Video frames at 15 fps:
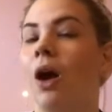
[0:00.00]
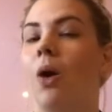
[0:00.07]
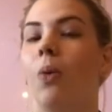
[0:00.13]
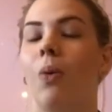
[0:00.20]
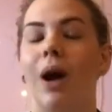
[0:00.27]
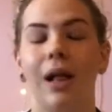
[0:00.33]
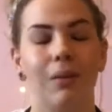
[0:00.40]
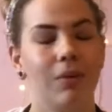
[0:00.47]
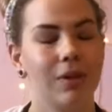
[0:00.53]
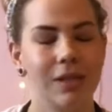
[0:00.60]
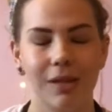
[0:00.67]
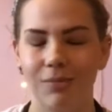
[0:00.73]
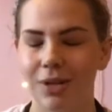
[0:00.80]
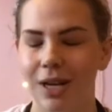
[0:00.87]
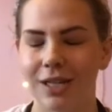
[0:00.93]
While I'm on the
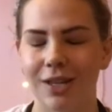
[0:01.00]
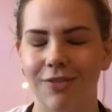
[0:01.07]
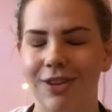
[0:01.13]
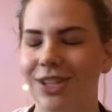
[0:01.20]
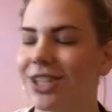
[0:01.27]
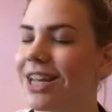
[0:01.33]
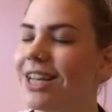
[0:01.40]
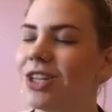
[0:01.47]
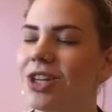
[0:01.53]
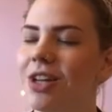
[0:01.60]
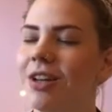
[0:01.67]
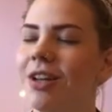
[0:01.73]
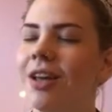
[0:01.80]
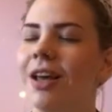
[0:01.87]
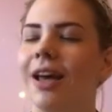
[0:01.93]
subject of
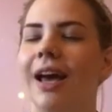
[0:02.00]
education,